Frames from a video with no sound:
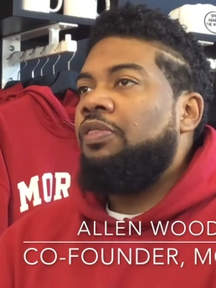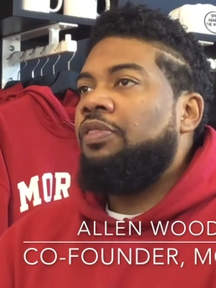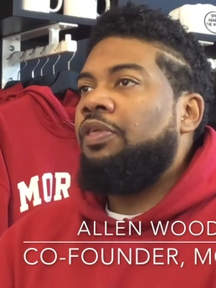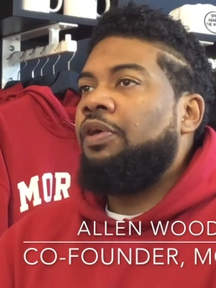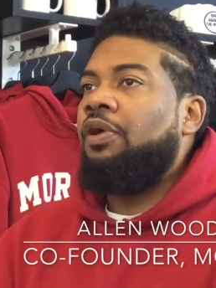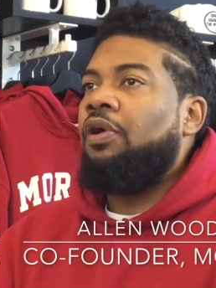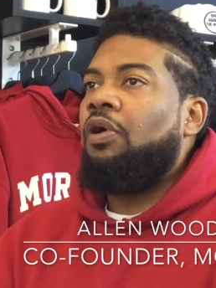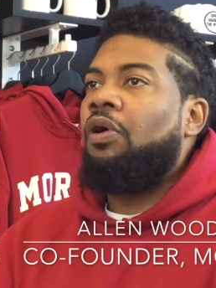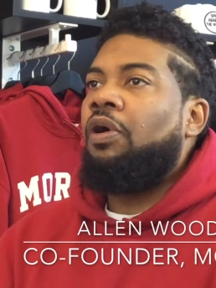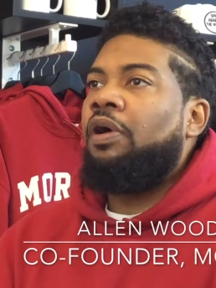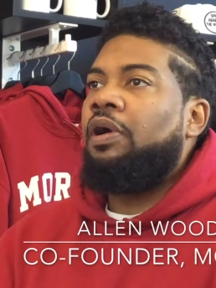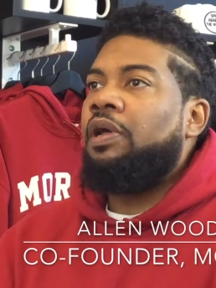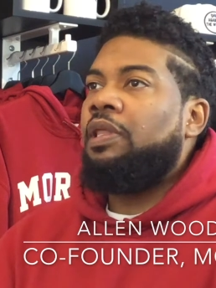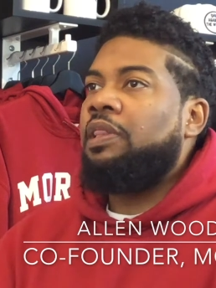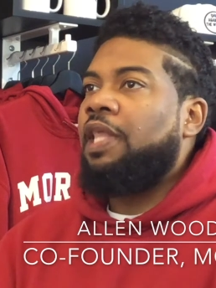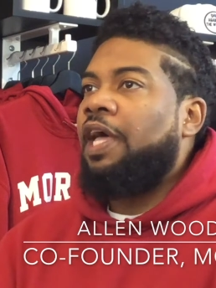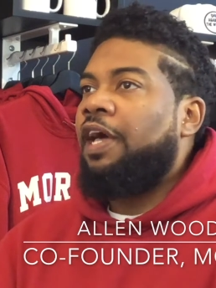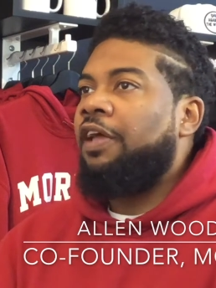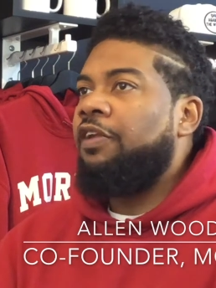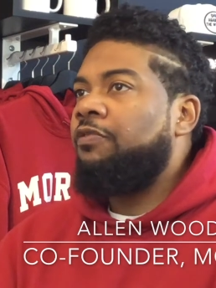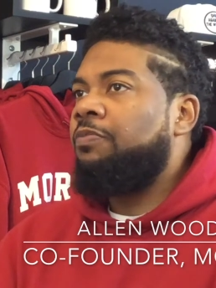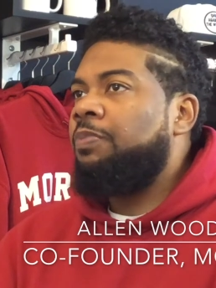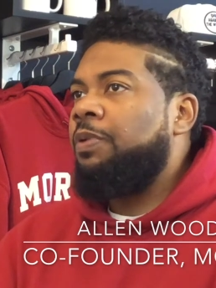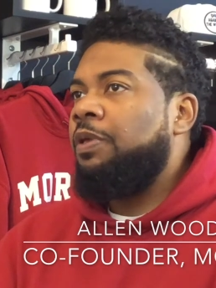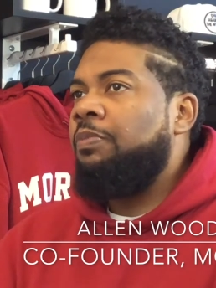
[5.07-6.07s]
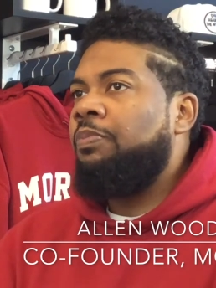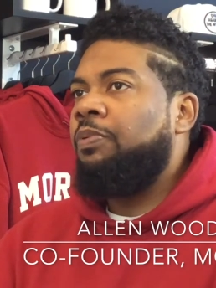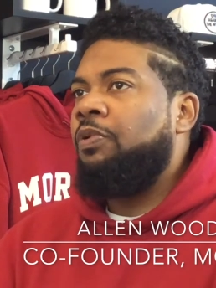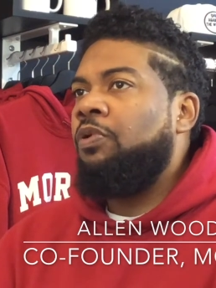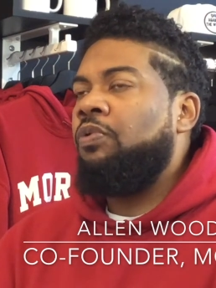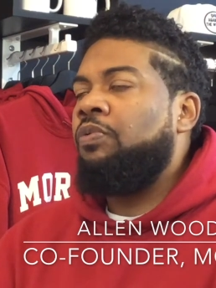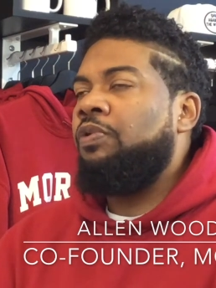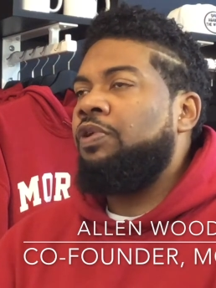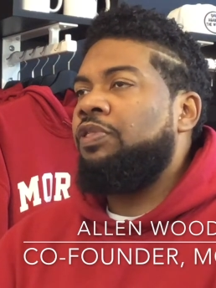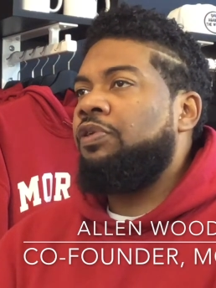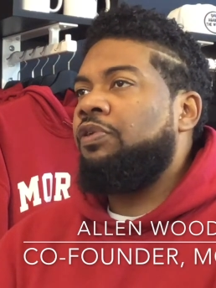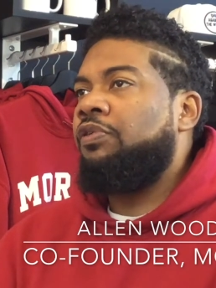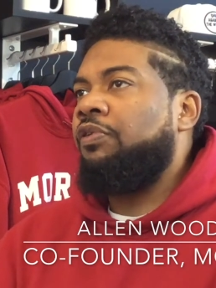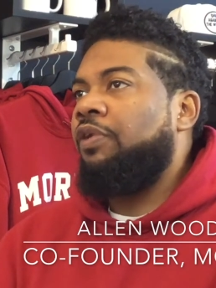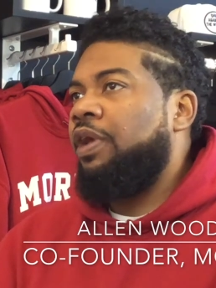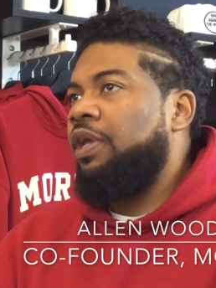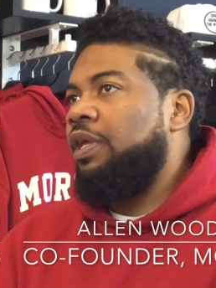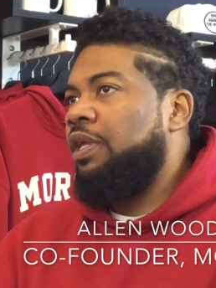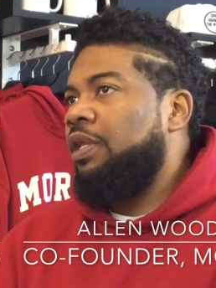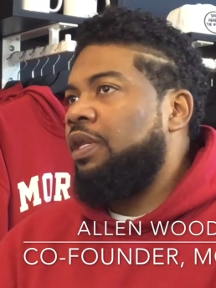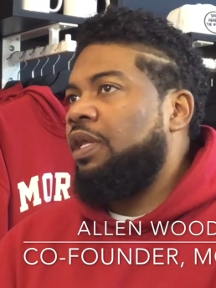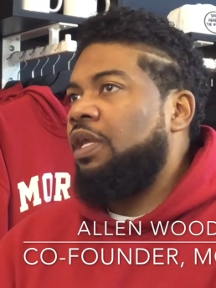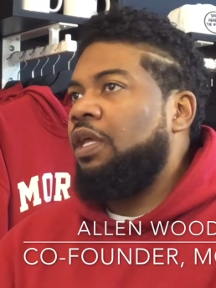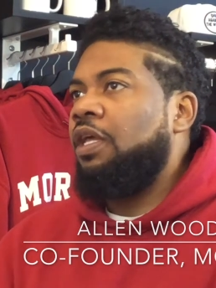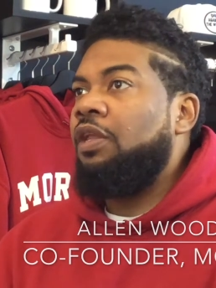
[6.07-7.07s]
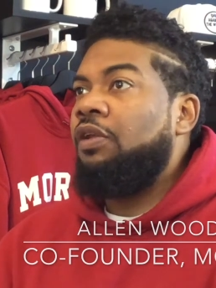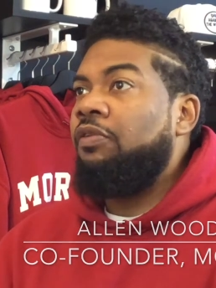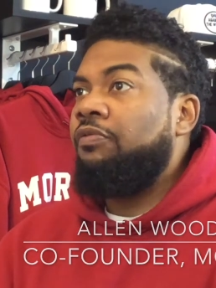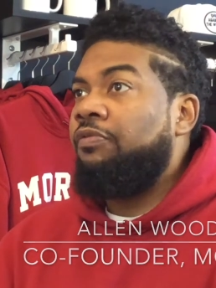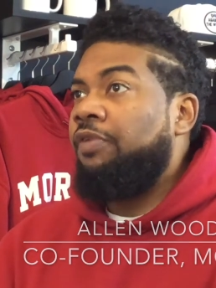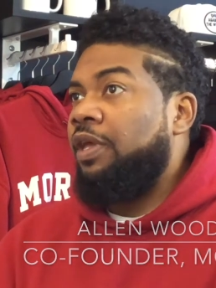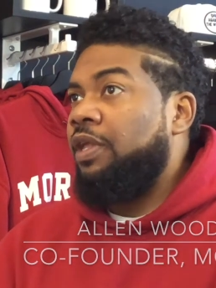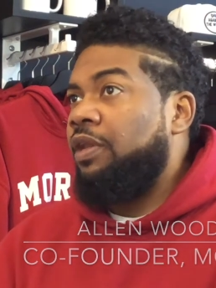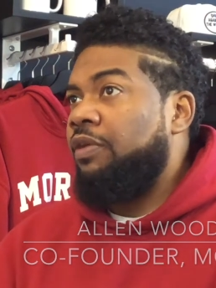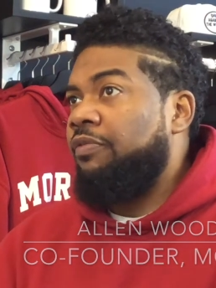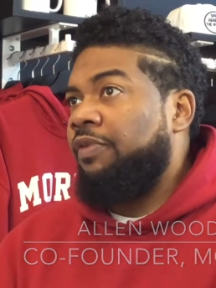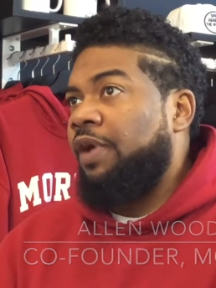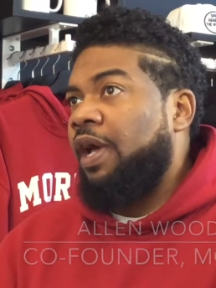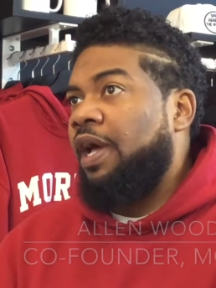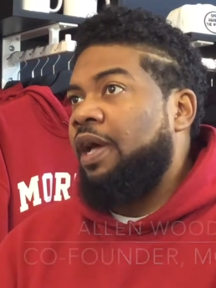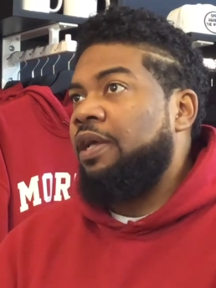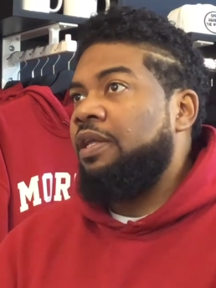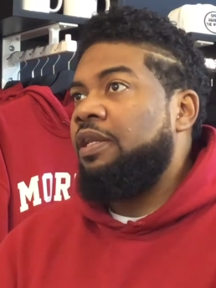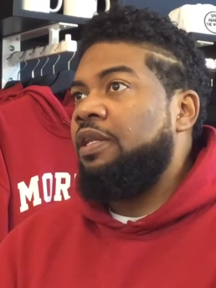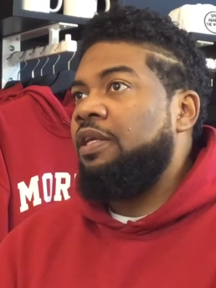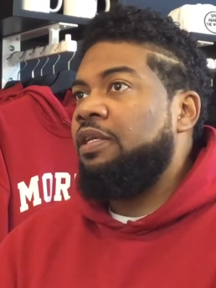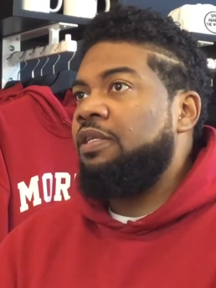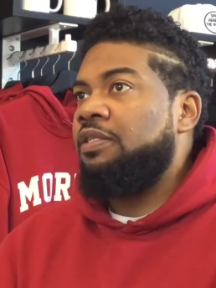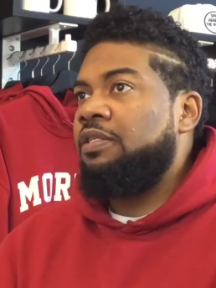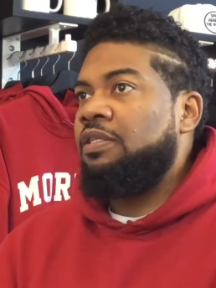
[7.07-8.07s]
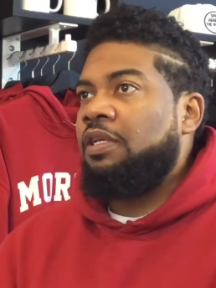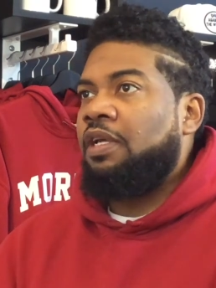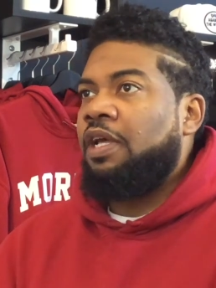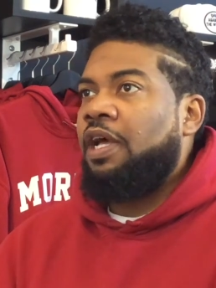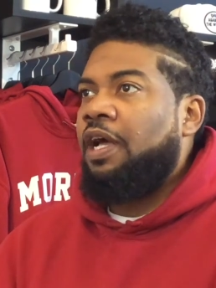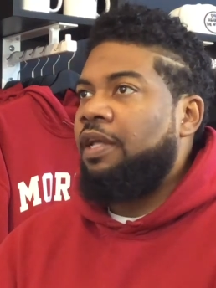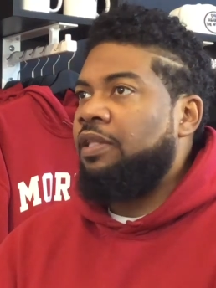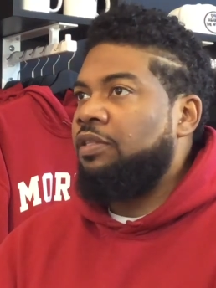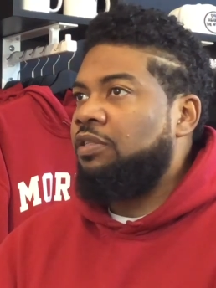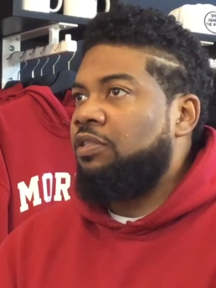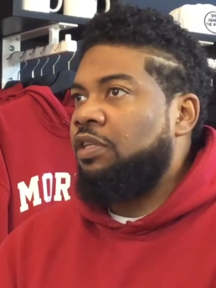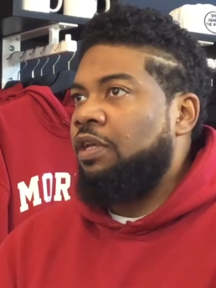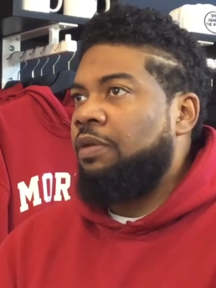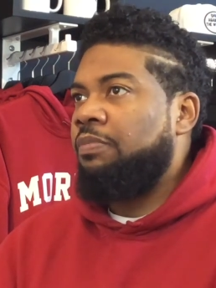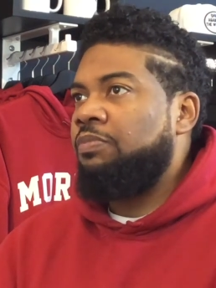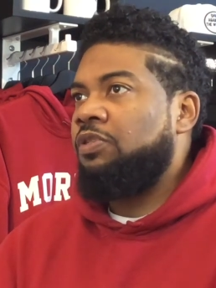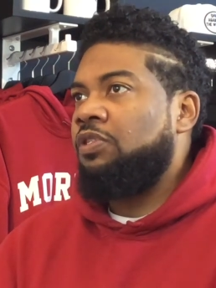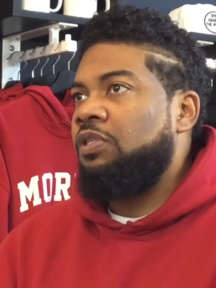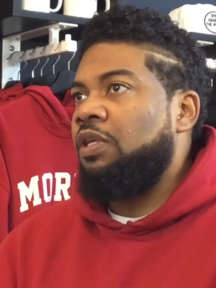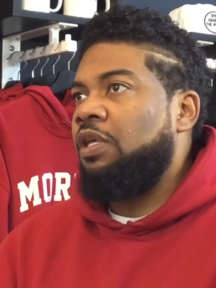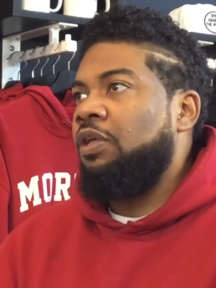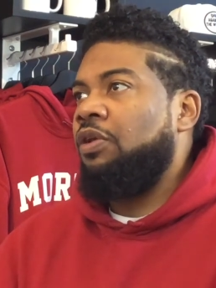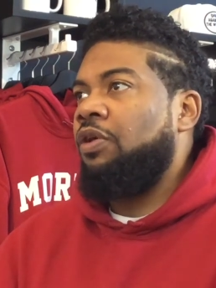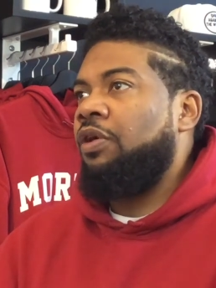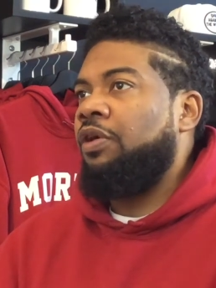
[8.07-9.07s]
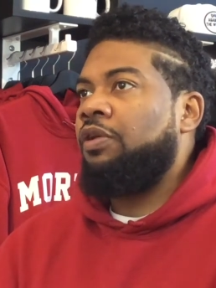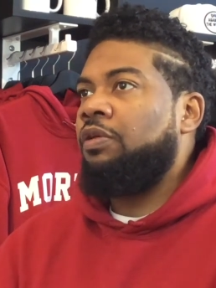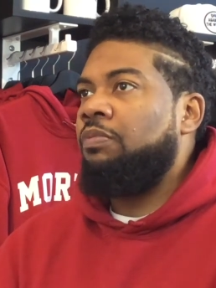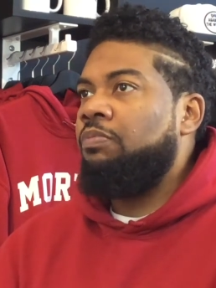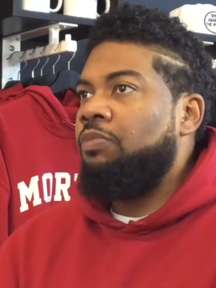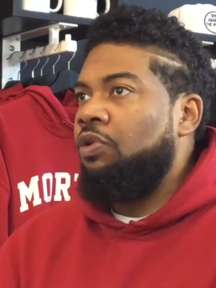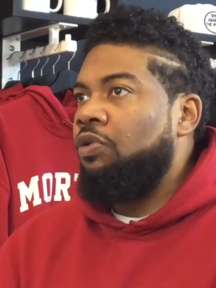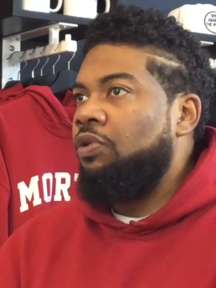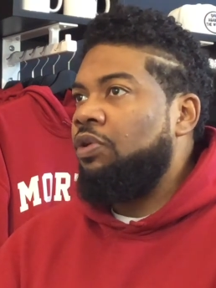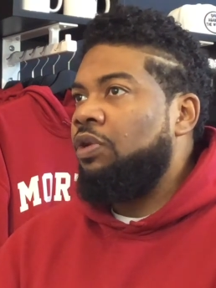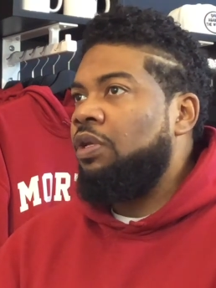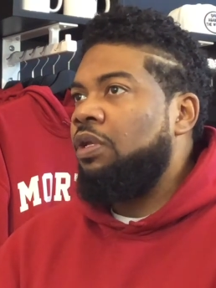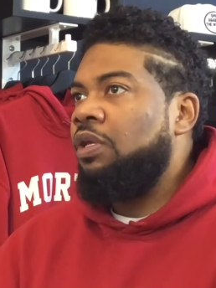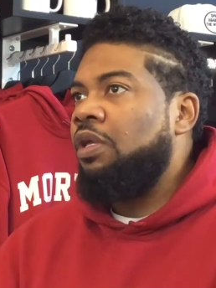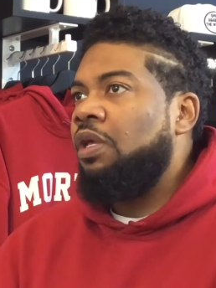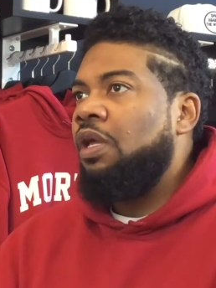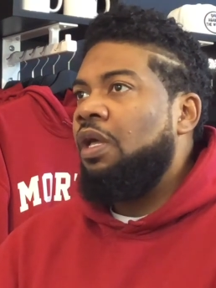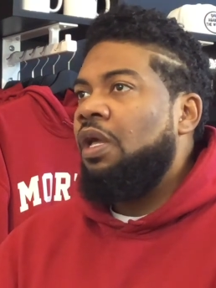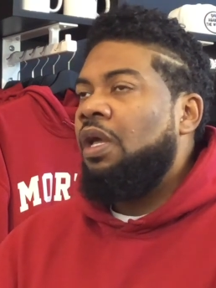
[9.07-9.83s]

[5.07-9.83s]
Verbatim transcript: There are a lot of people with great innovative ideas and concepts in our community.